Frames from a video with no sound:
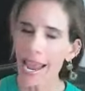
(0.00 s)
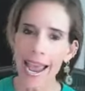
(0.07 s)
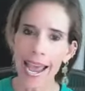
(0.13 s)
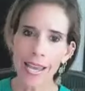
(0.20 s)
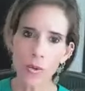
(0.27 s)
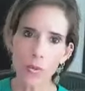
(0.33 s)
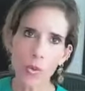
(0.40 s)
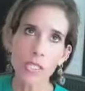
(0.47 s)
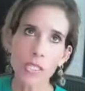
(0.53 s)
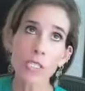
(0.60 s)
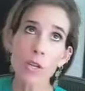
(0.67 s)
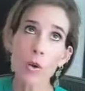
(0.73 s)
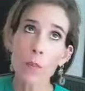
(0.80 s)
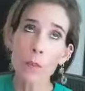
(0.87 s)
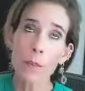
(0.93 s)
And what's
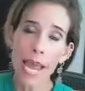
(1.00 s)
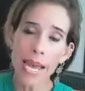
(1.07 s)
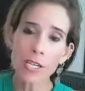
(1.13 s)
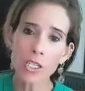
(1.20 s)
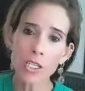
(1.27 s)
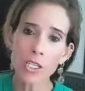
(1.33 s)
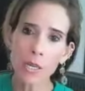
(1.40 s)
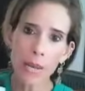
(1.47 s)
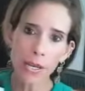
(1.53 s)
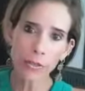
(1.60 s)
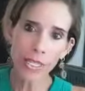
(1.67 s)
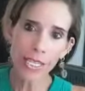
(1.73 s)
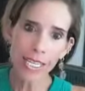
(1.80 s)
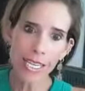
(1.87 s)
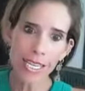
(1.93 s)
so magic
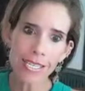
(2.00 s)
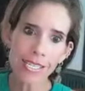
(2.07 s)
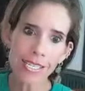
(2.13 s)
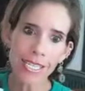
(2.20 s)
about this,